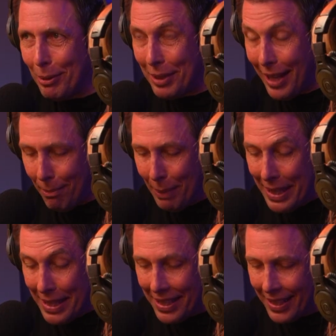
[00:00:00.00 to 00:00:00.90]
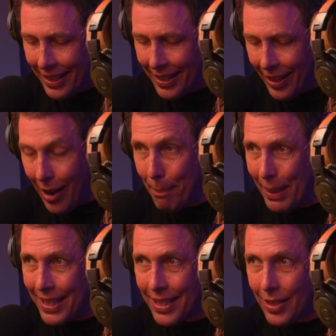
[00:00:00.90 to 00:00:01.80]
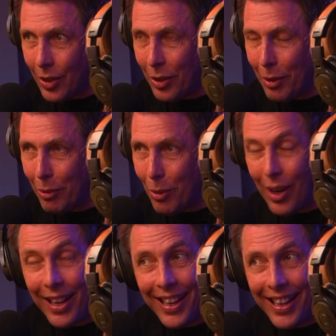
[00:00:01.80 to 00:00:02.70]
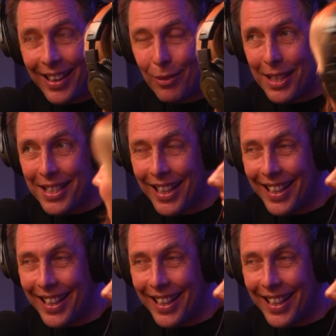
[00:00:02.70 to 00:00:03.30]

or dark bits and light bits. So why is that?